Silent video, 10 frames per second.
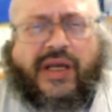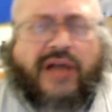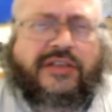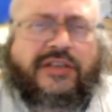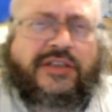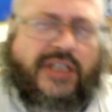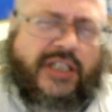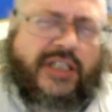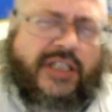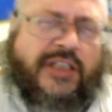
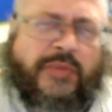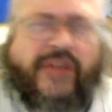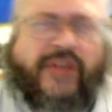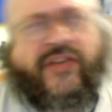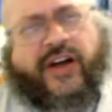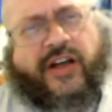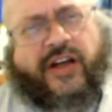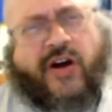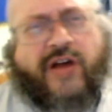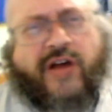because she's been
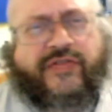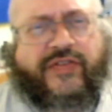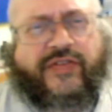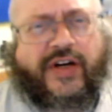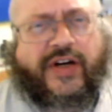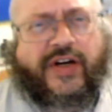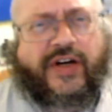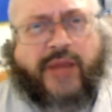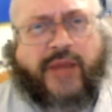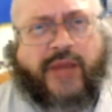fighting off
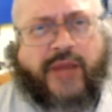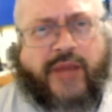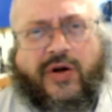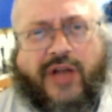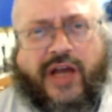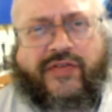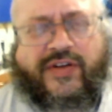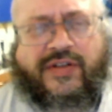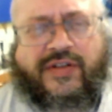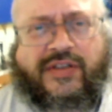rape all her life,
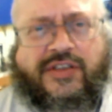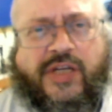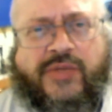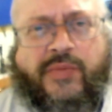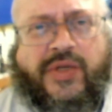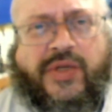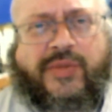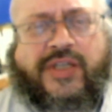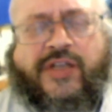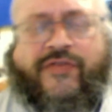and it seems that Bibi
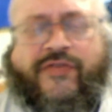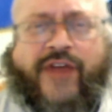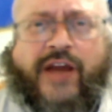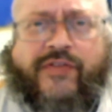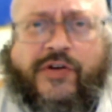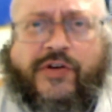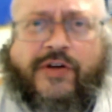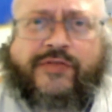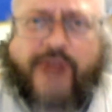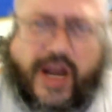is in favor of
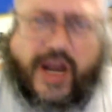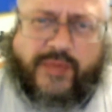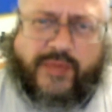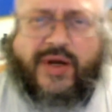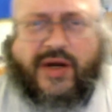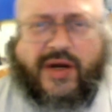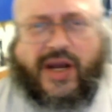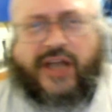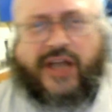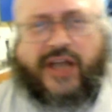rape,
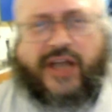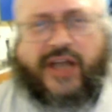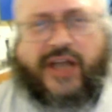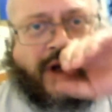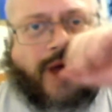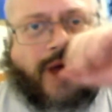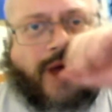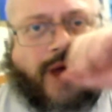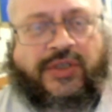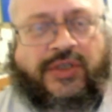except when it comes